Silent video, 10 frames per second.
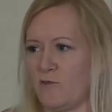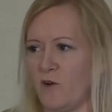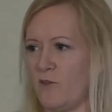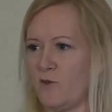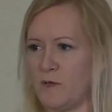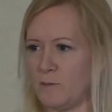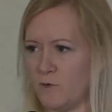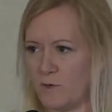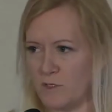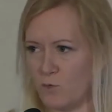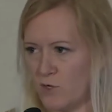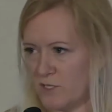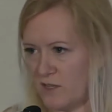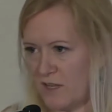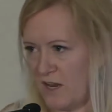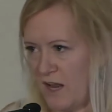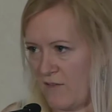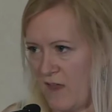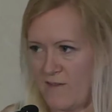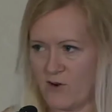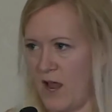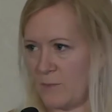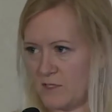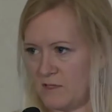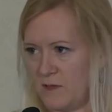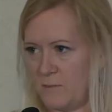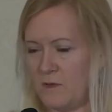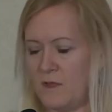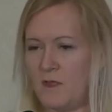For other people, it was the worst thing that had ever happened to them.